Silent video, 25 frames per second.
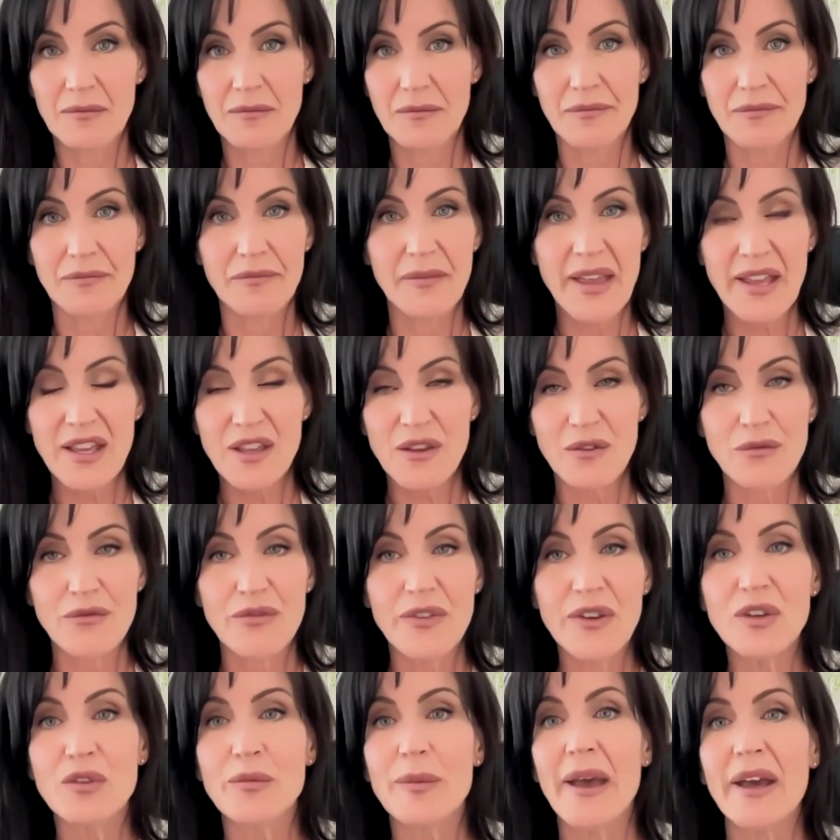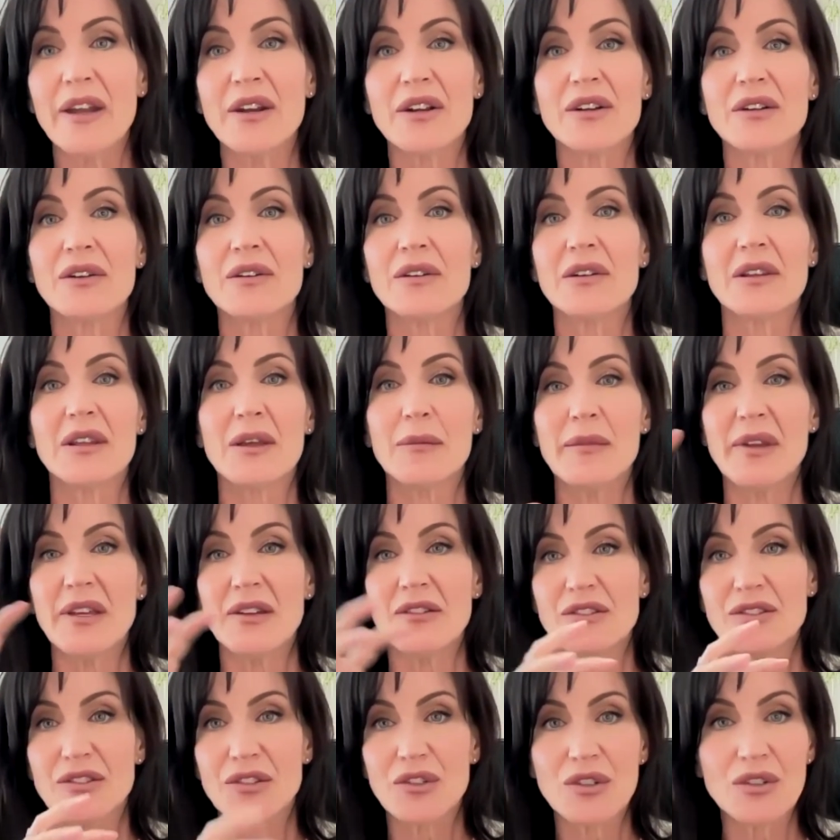make you feel better, let me
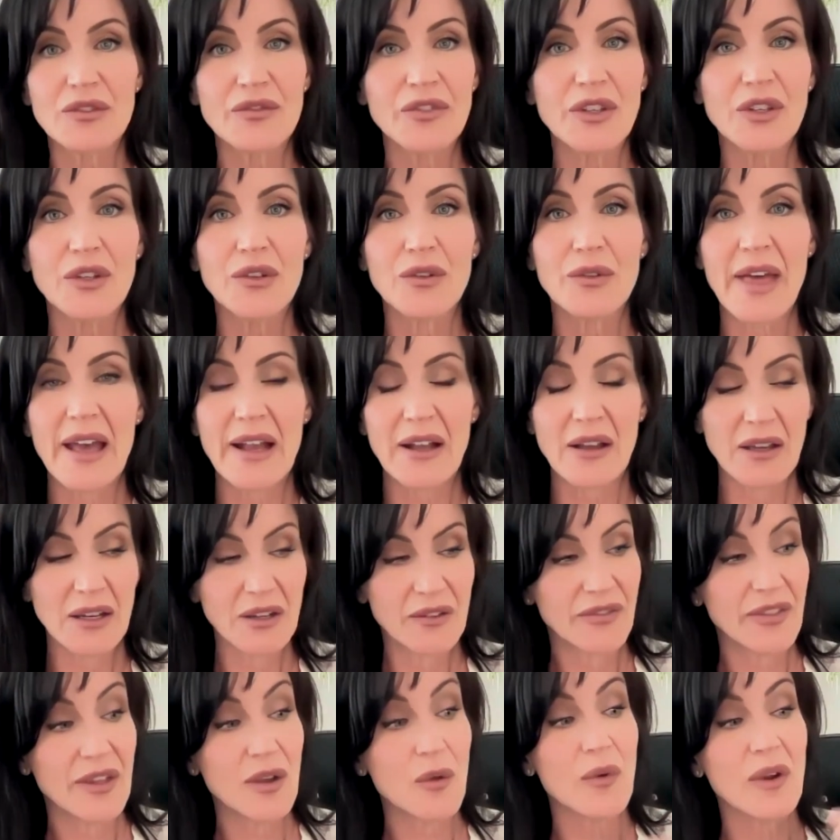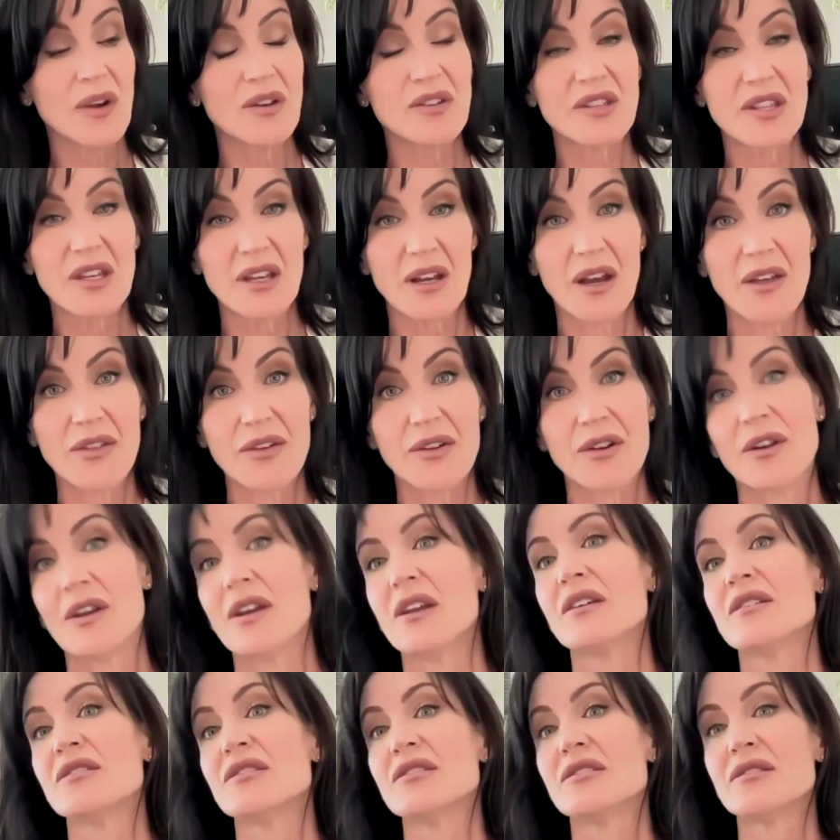serve you, that kind of thing. Whereas the other
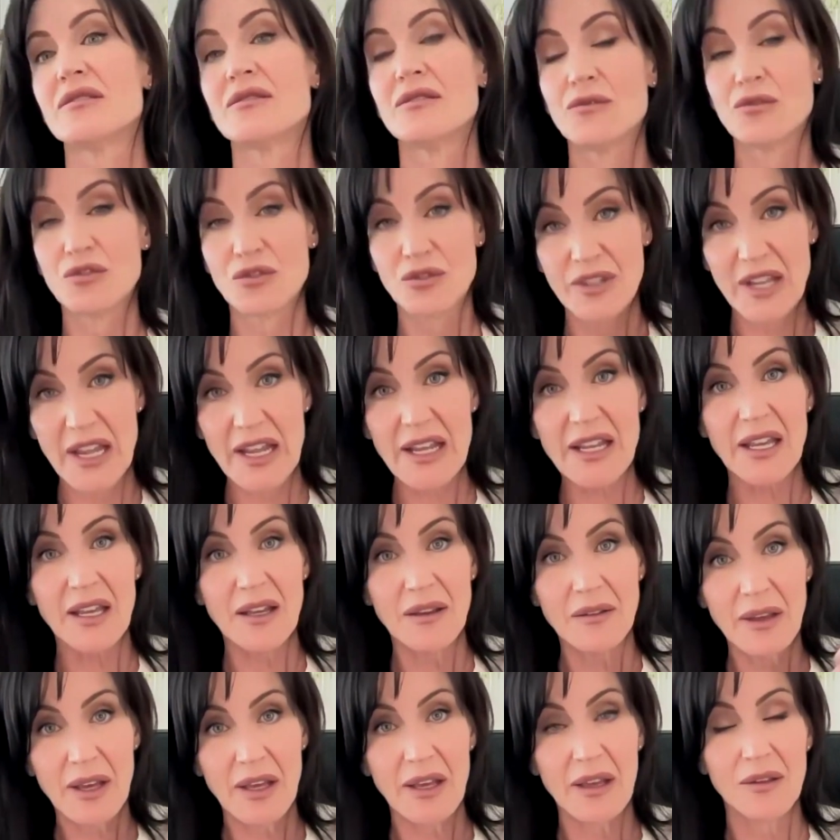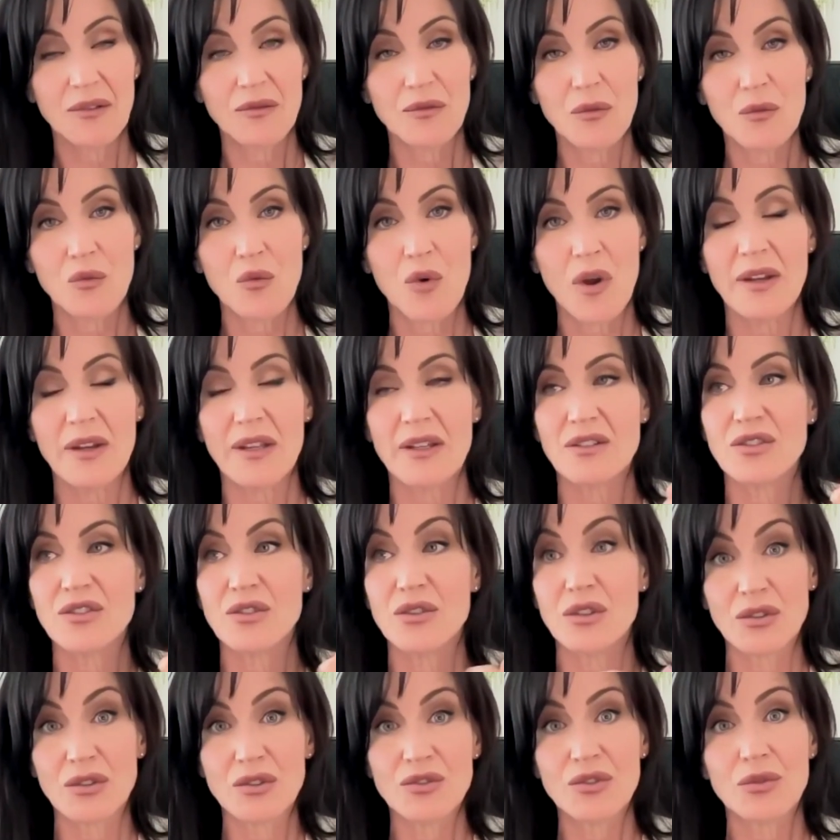is taking and wanting to
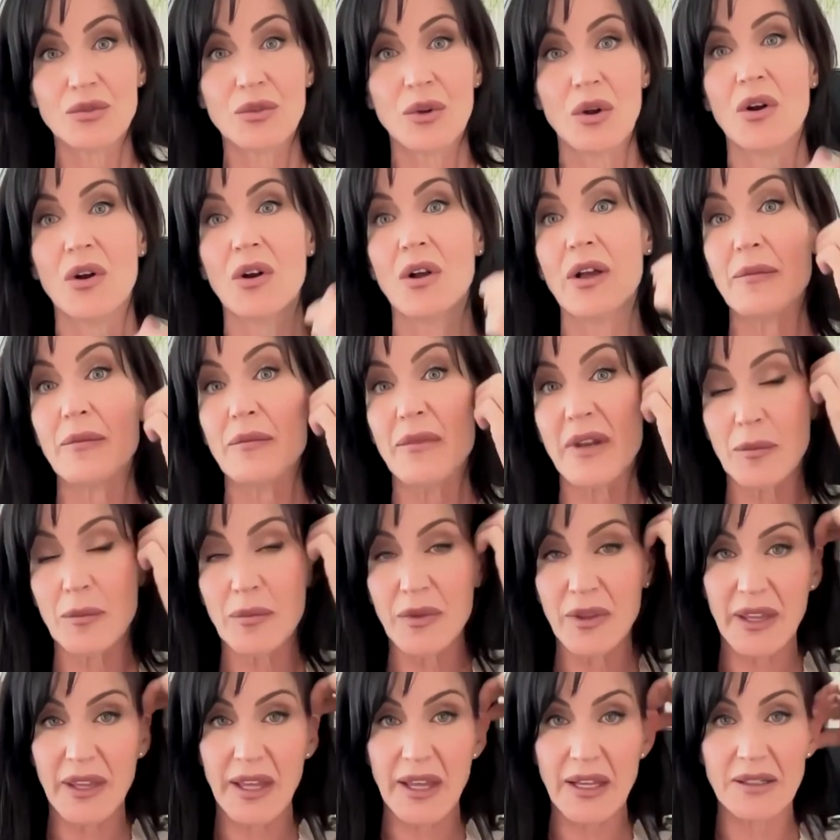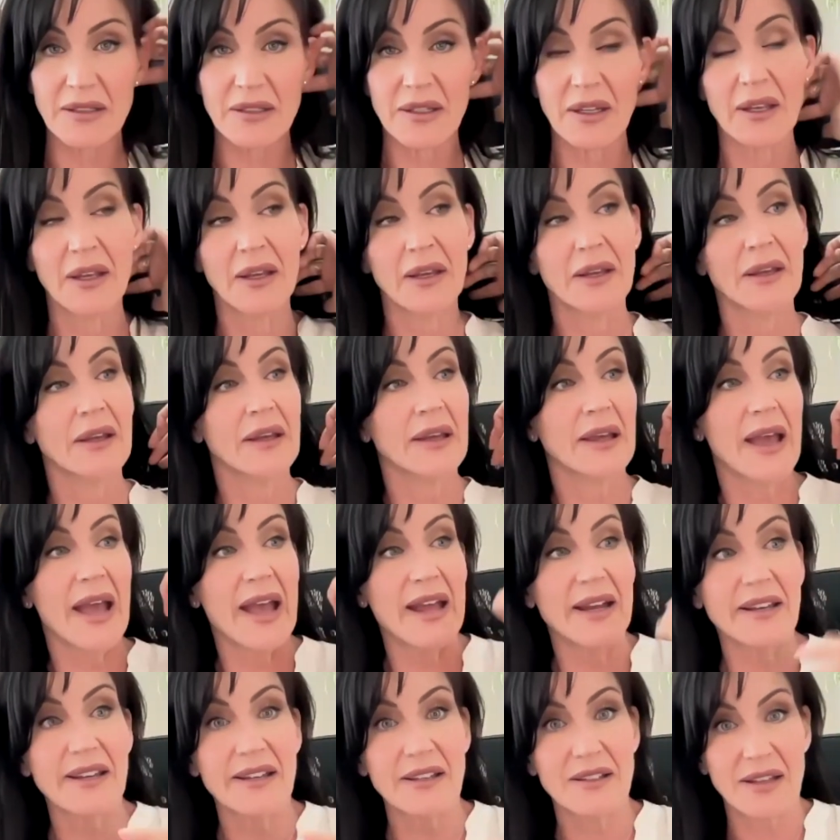control and manipulate
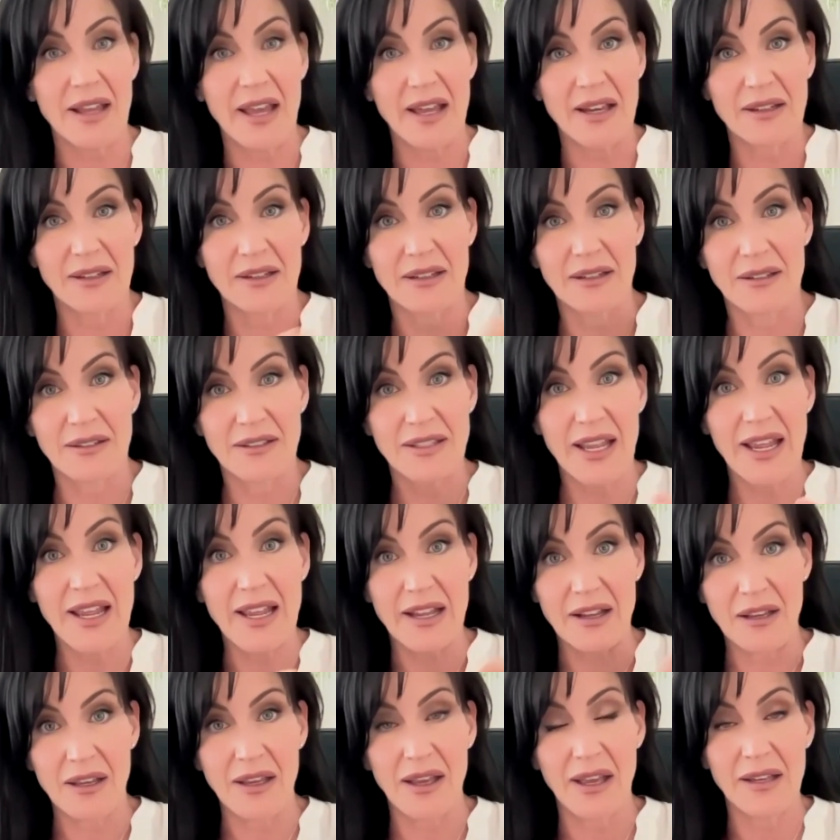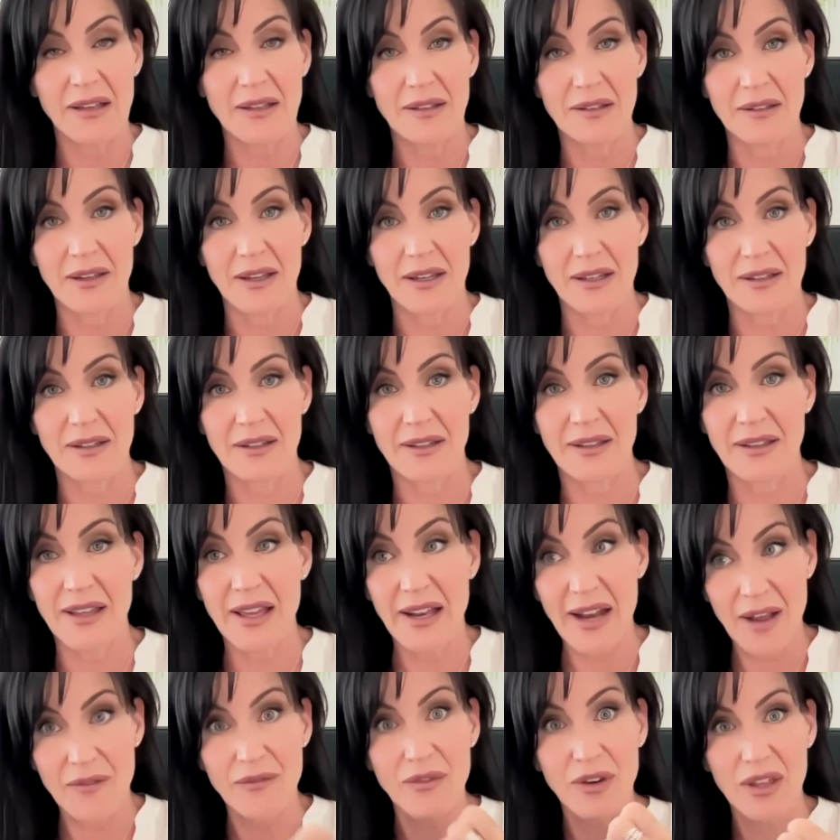and take and
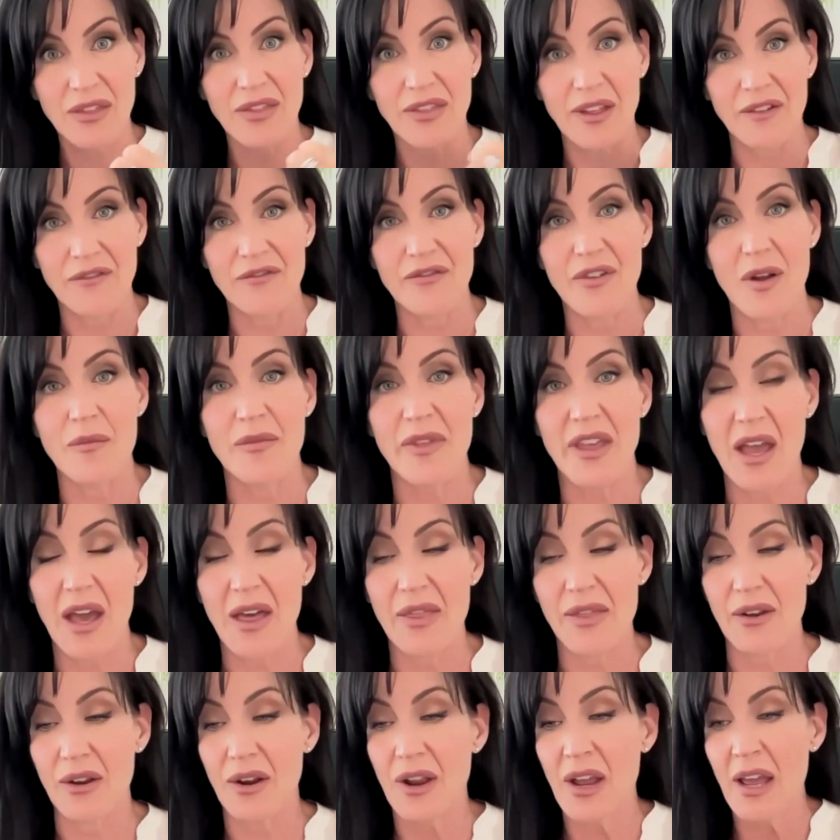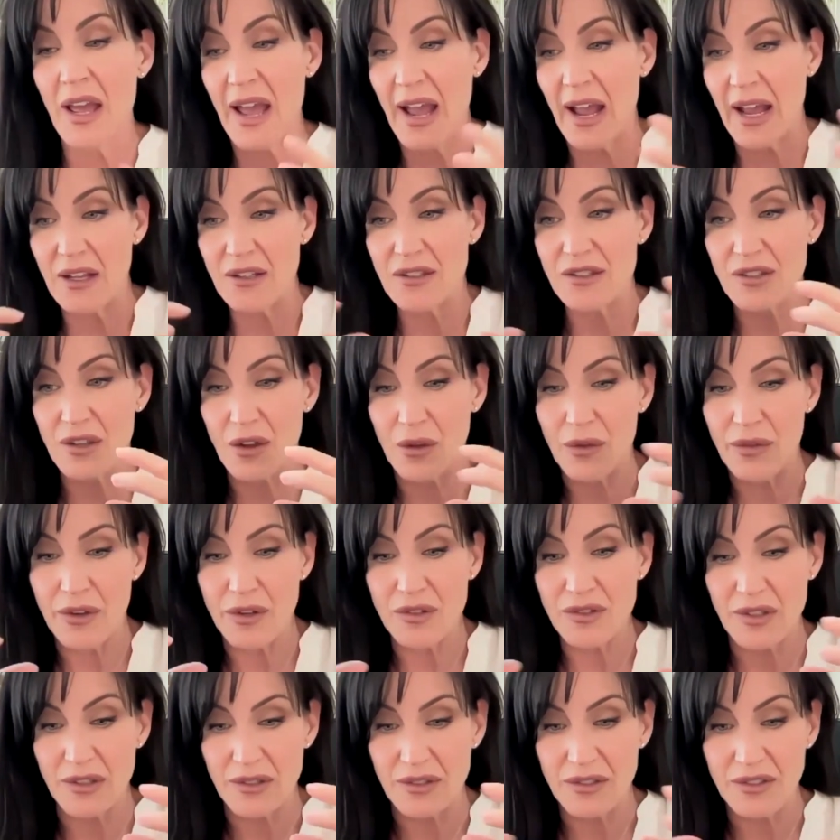get everything from the other. And so
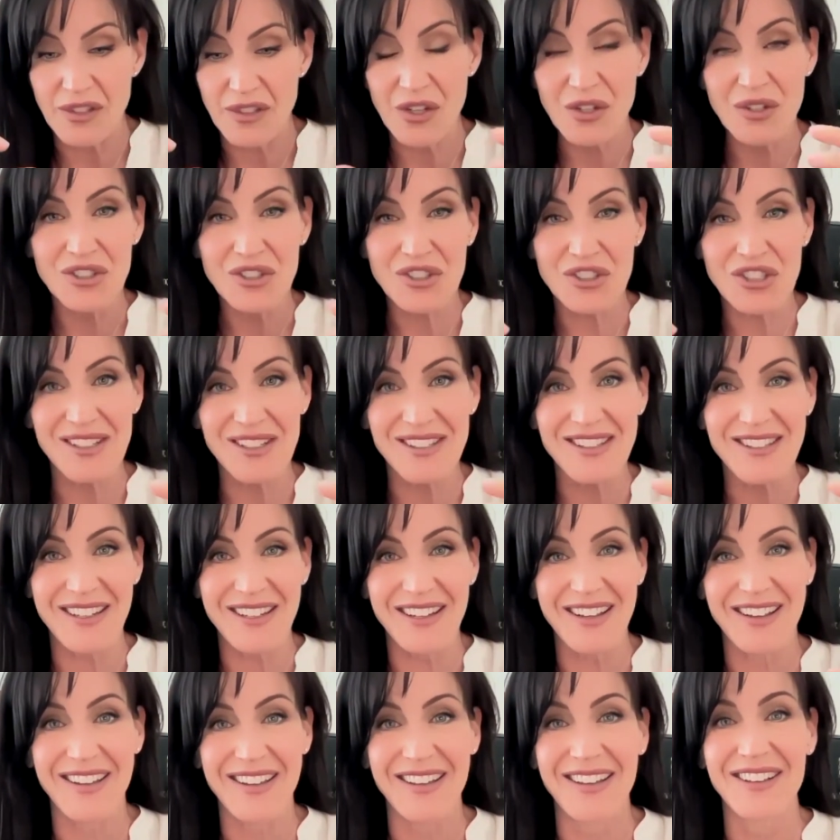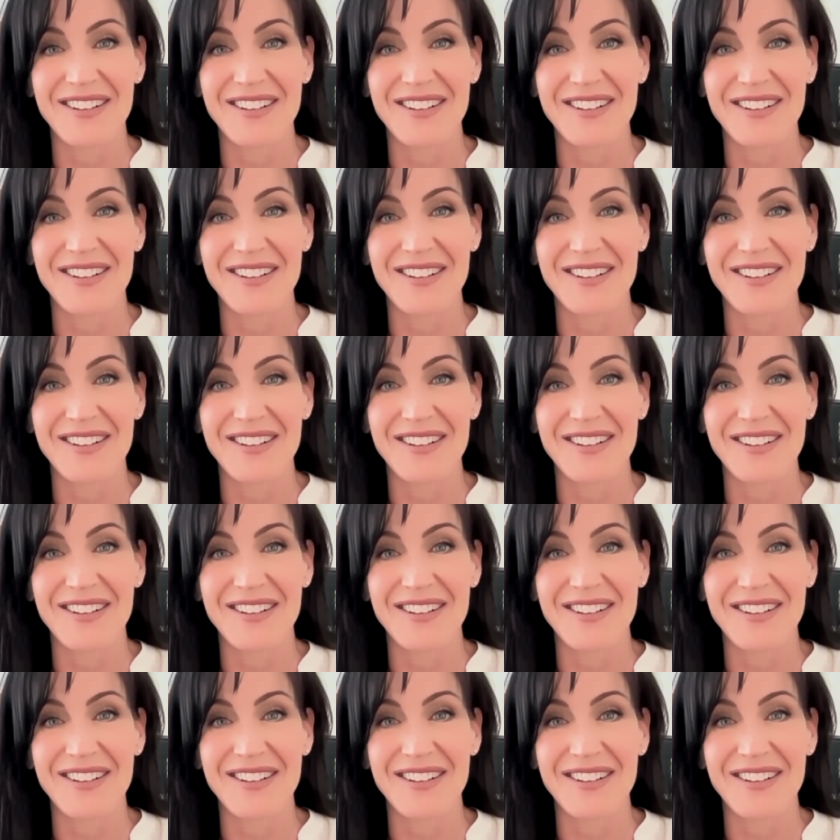there's a synergistic